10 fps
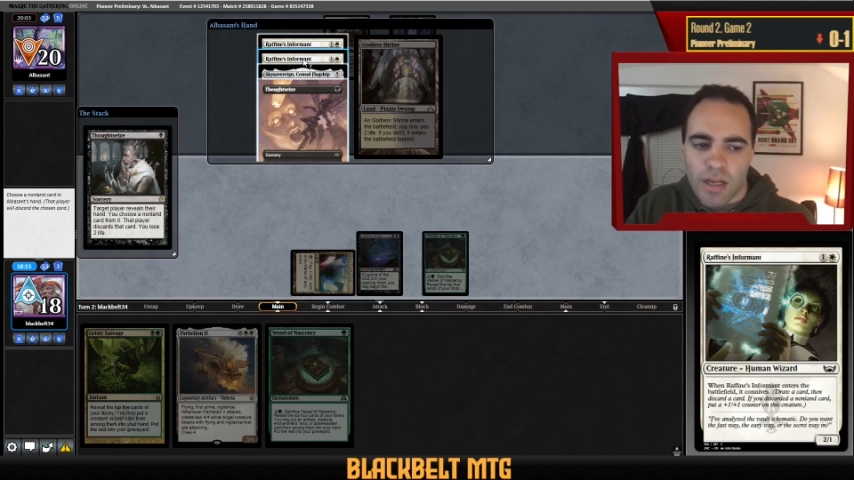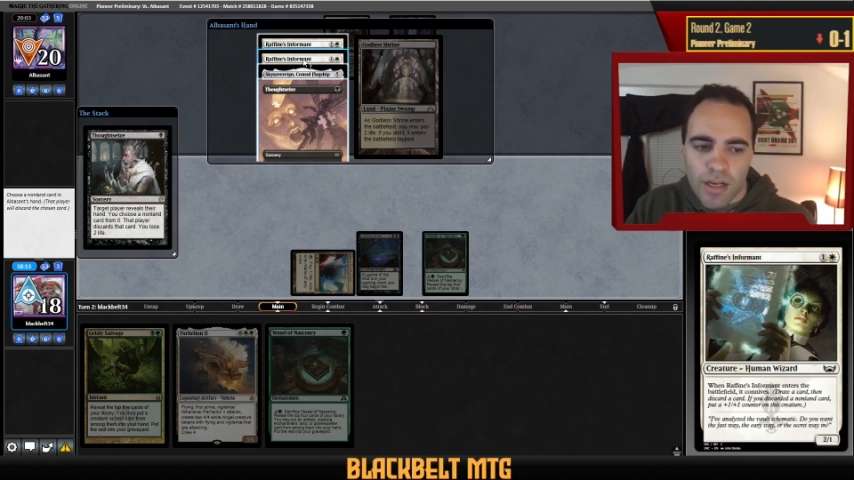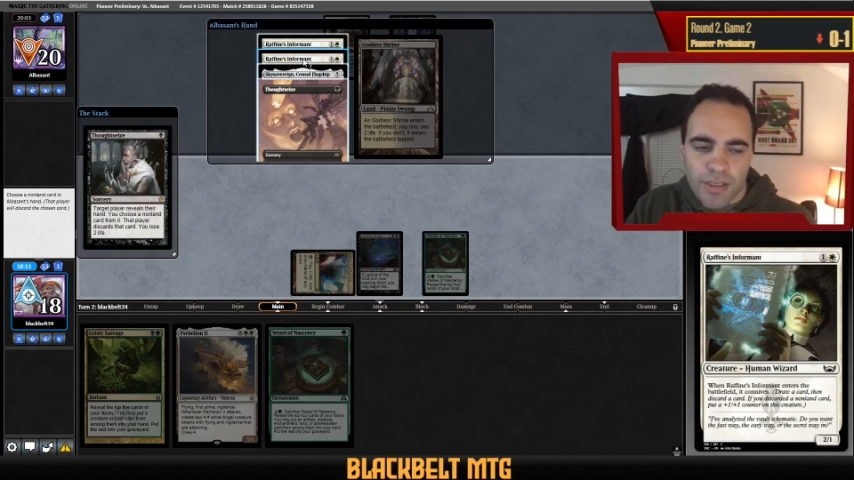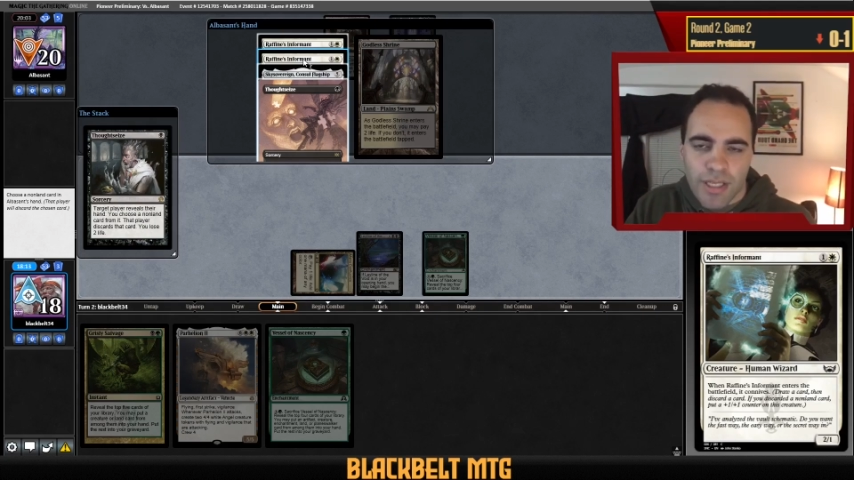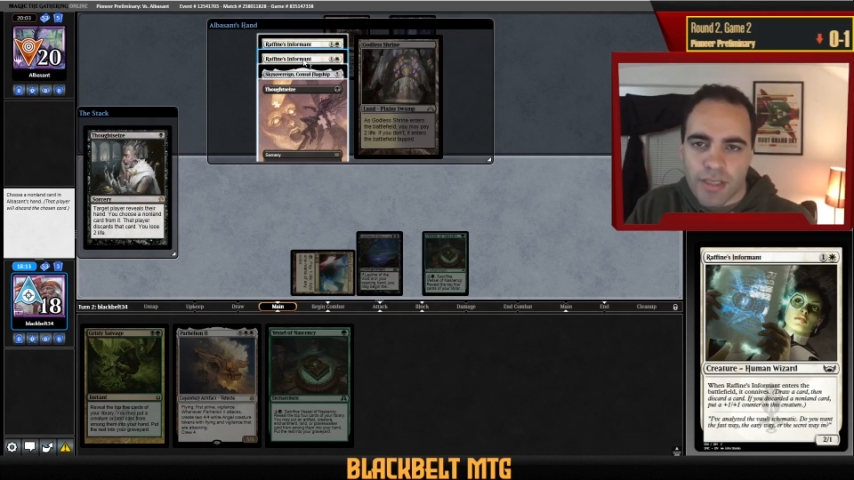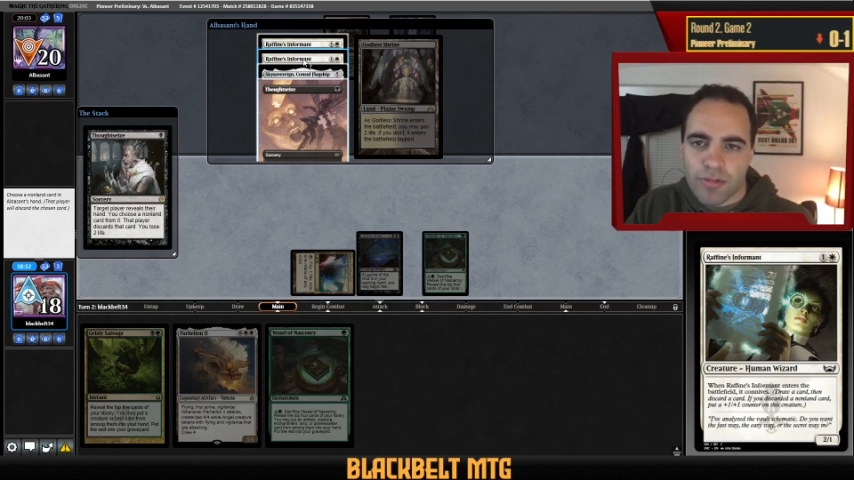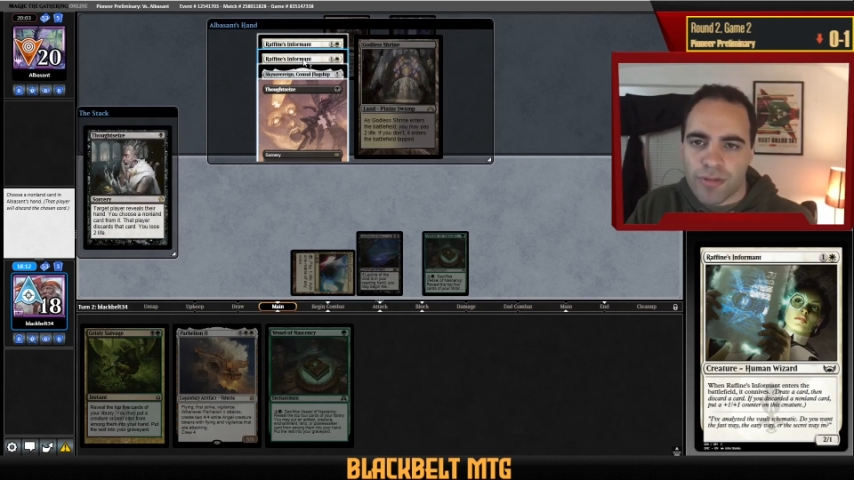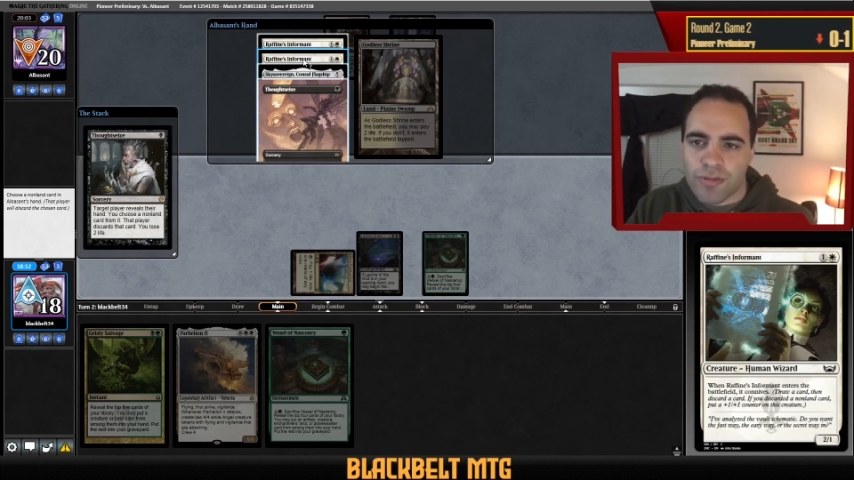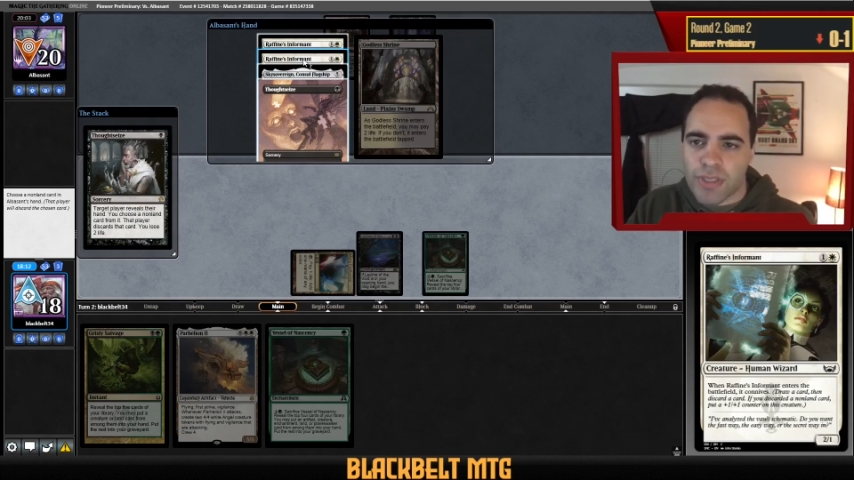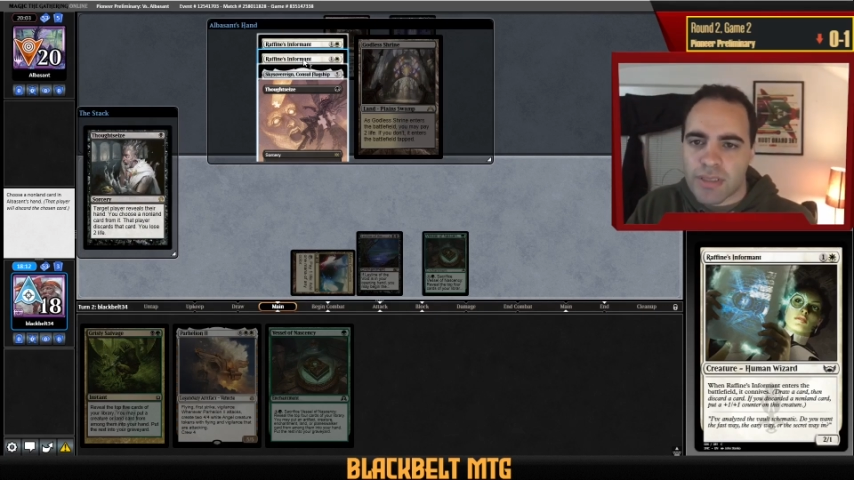I could take his
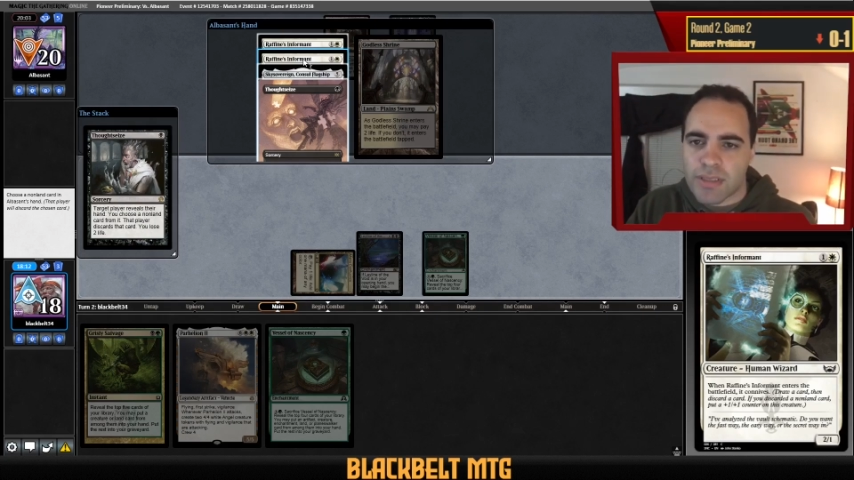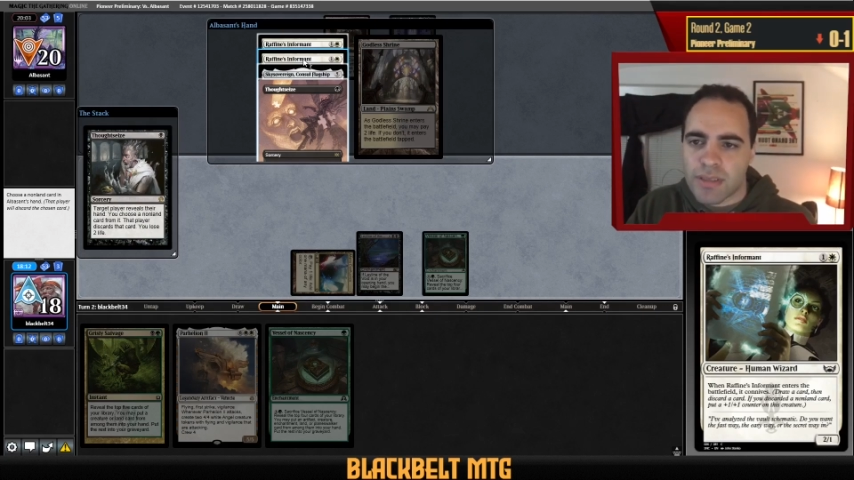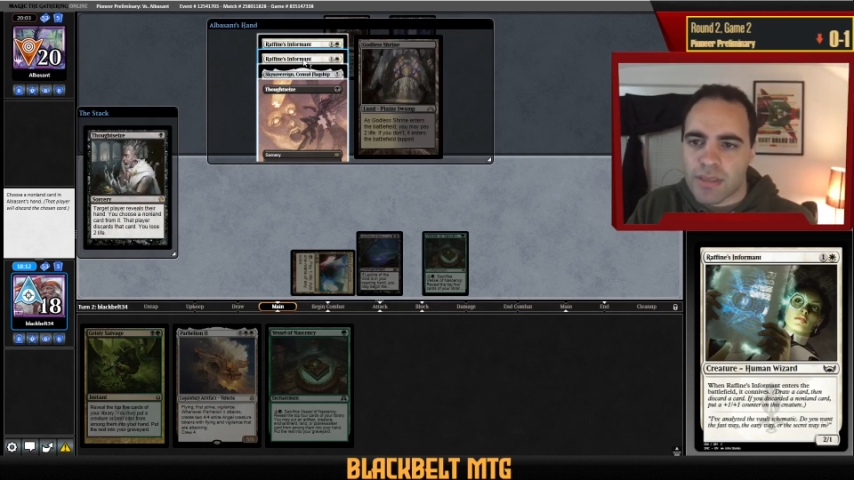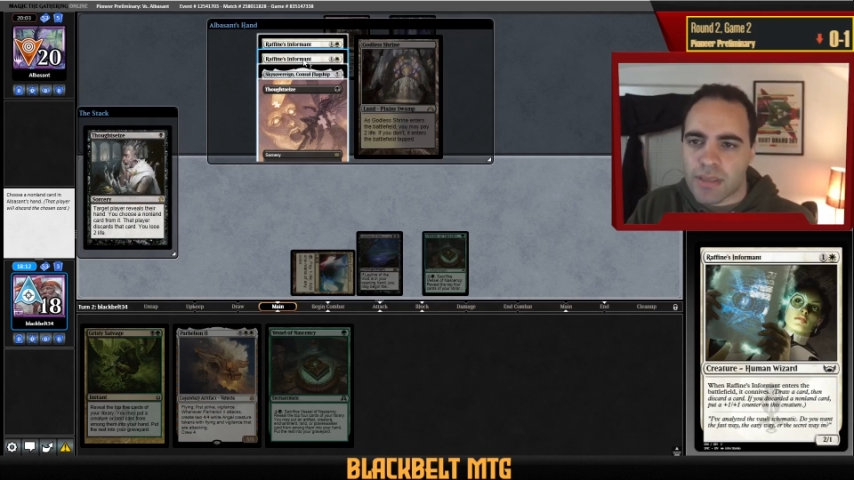Rafines,